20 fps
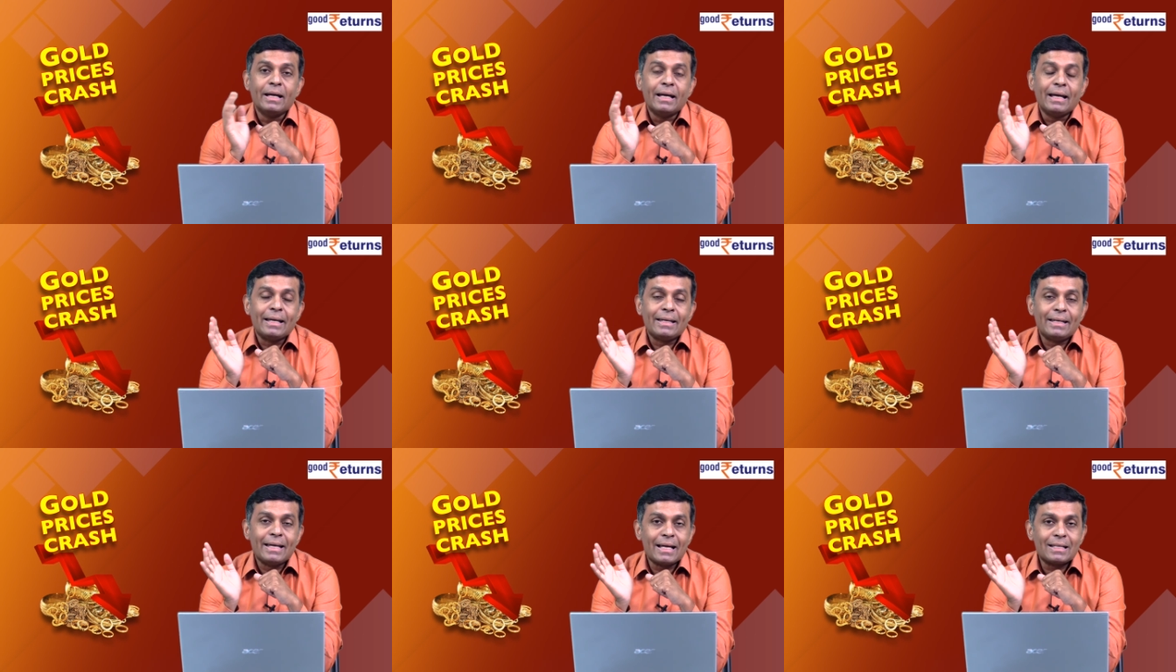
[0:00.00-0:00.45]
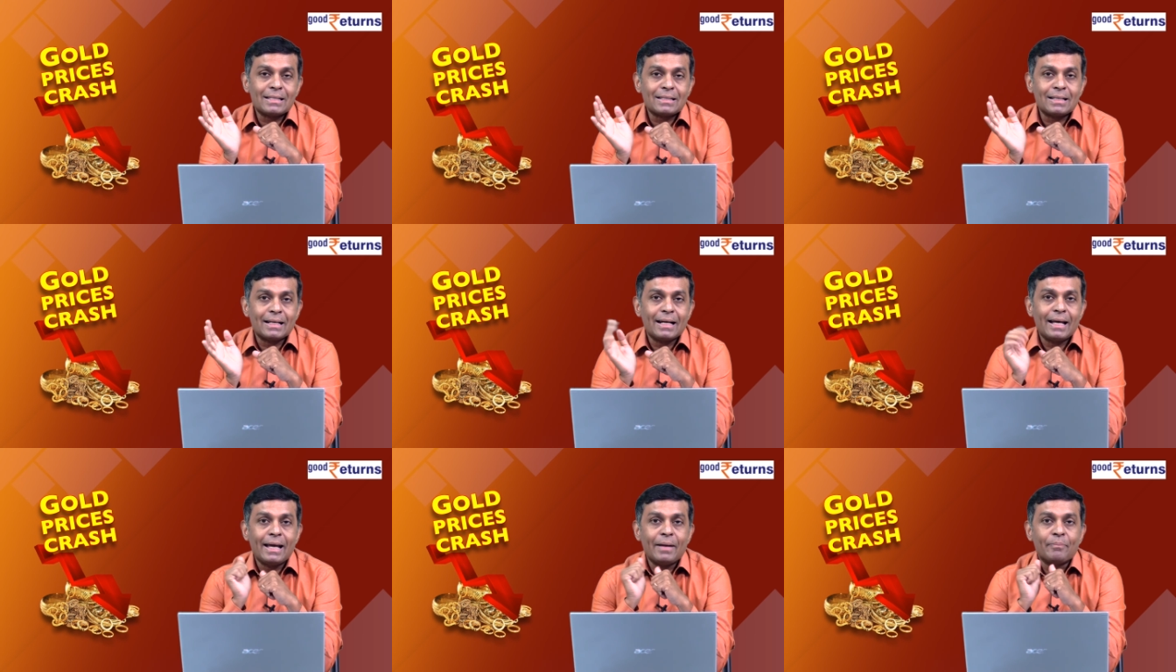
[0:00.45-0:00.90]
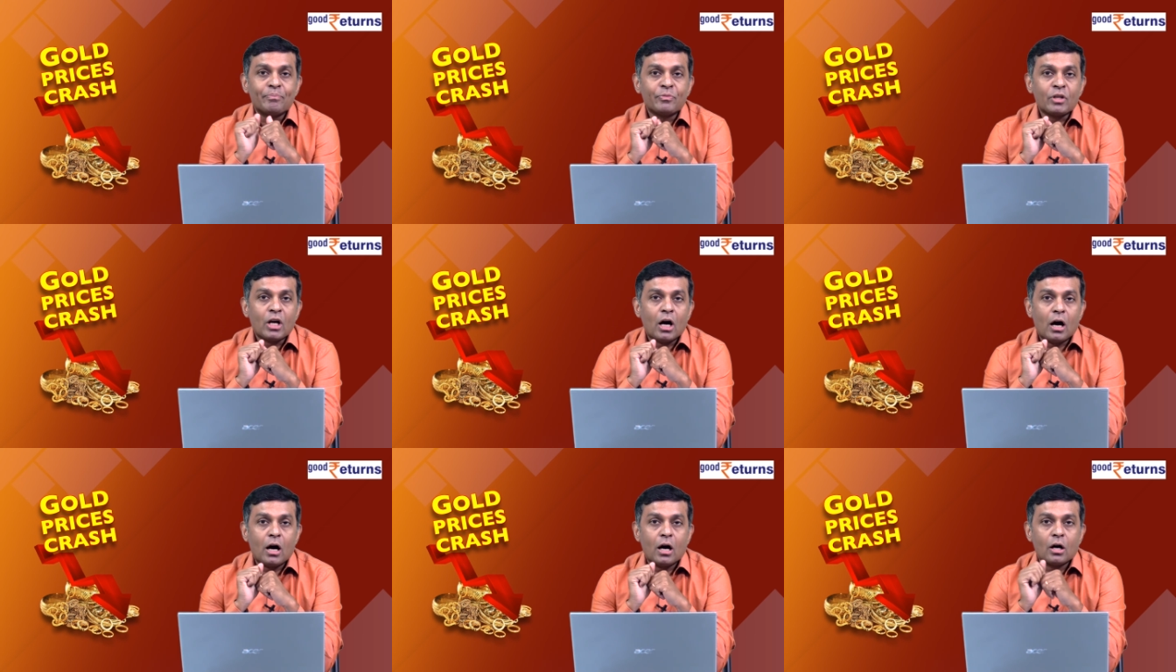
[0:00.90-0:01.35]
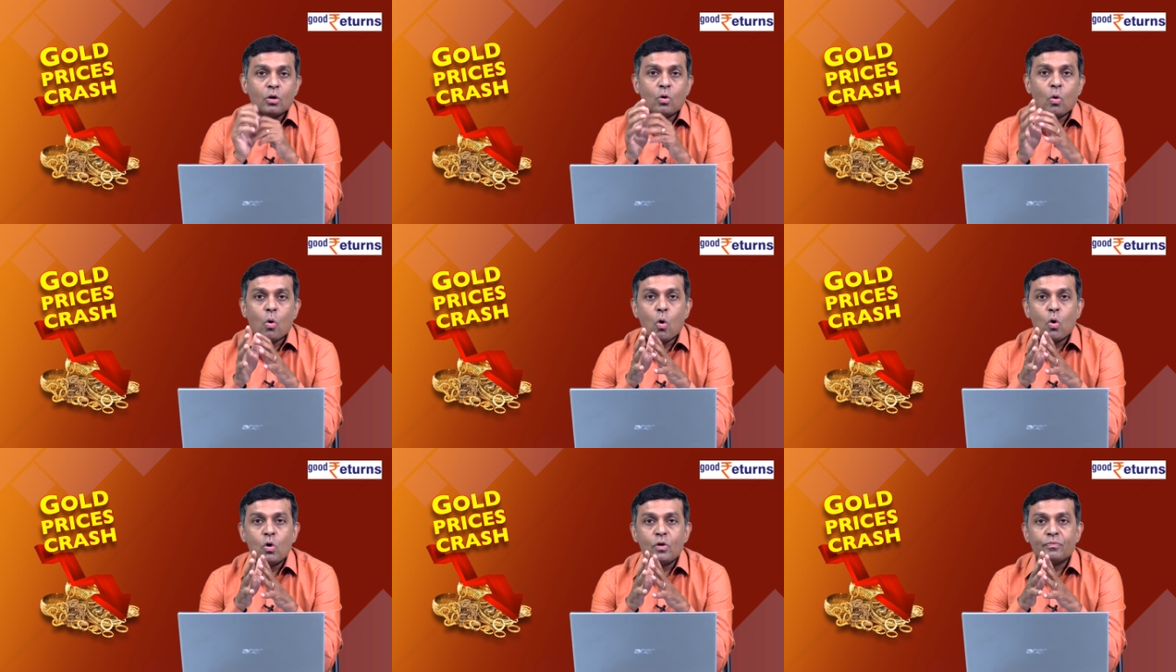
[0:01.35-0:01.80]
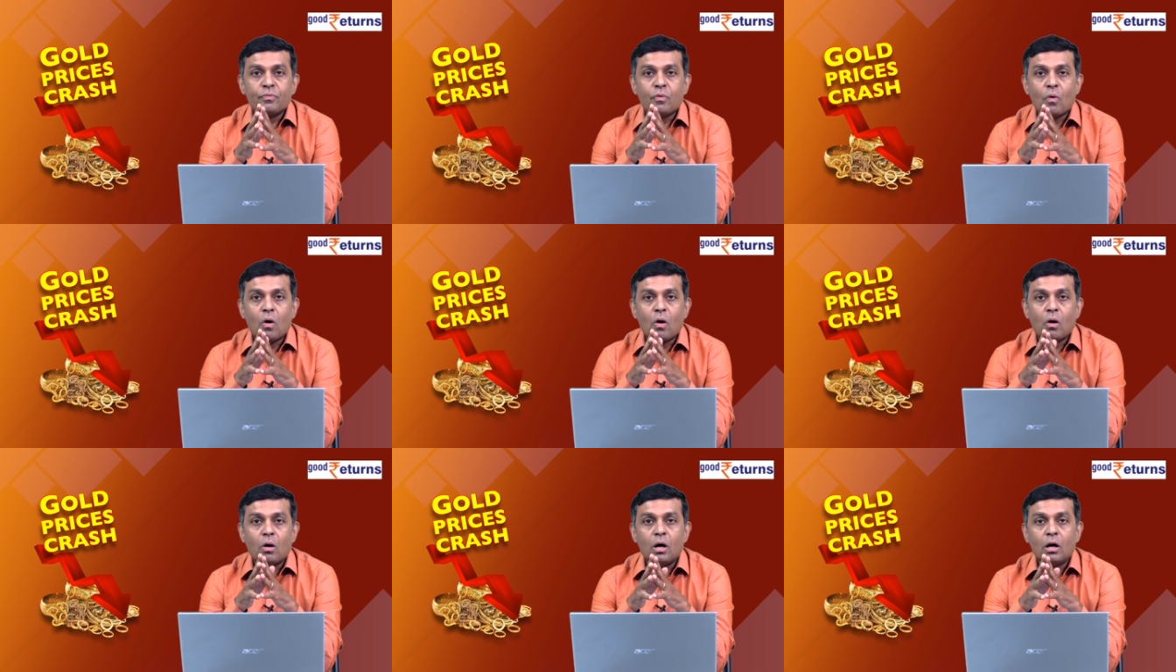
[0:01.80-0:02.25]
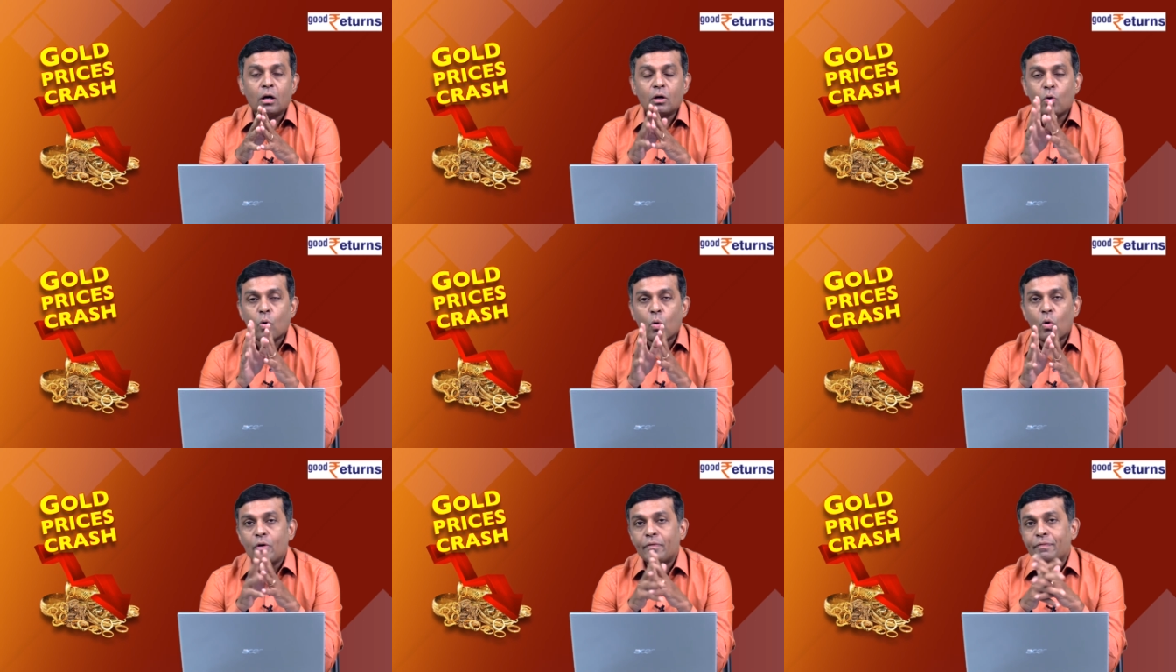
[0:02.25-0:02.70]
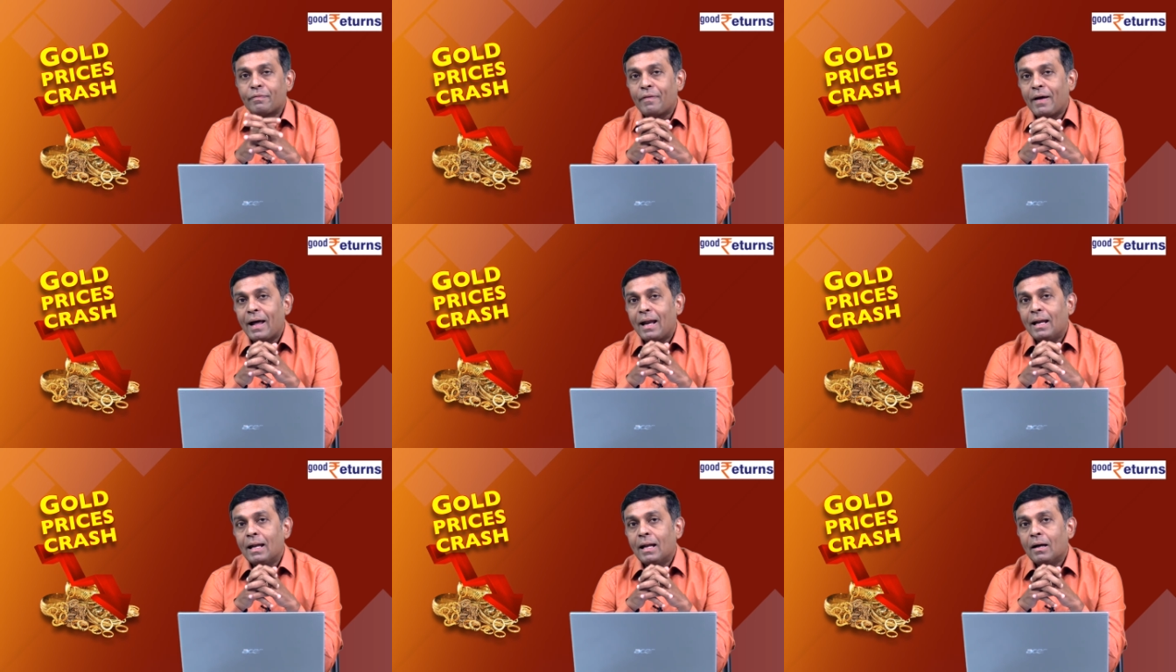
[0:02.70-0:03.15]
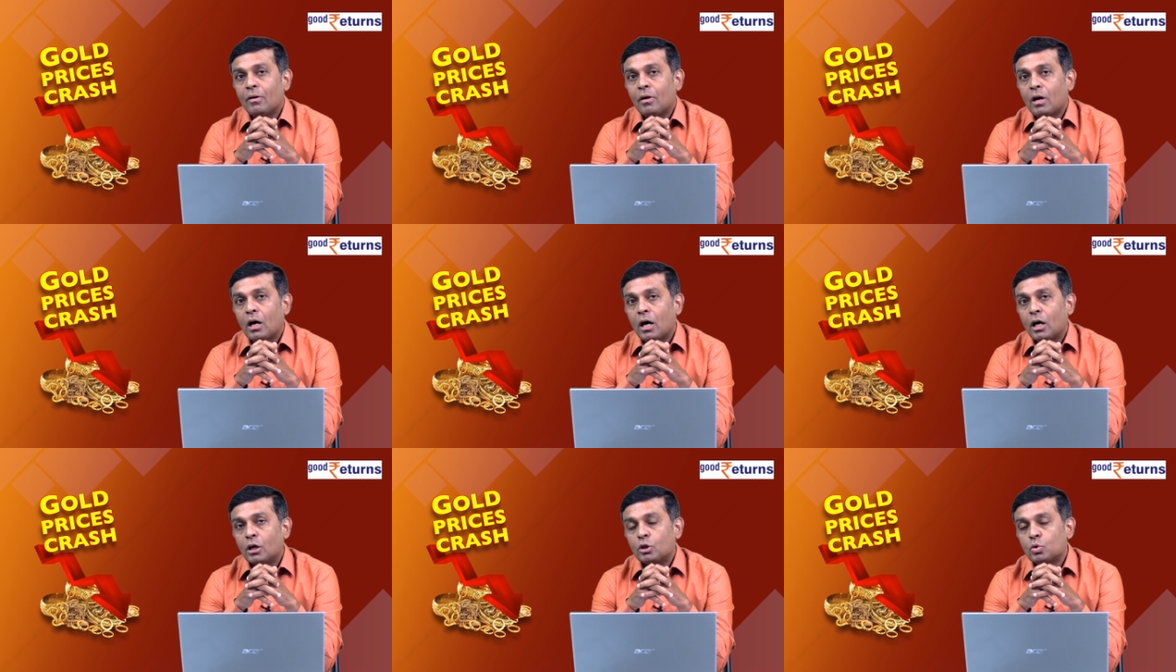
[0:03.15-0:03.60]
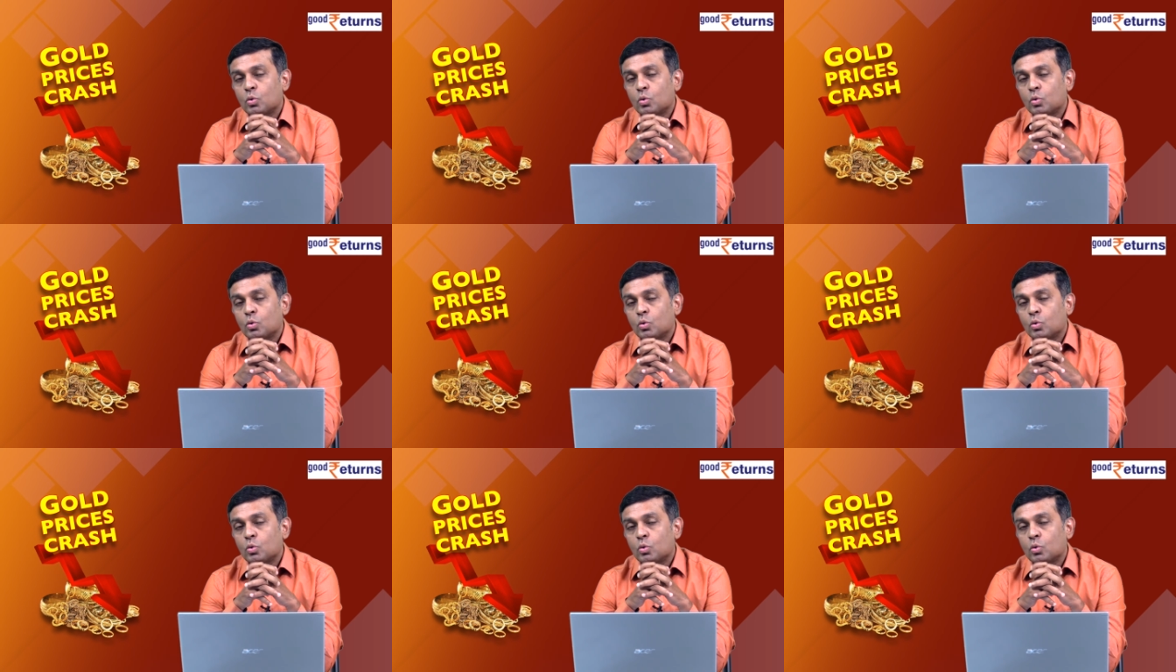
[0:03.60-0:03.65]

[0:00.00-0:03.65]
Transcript: Yesterday, uh, gold for uh, gold fell uh,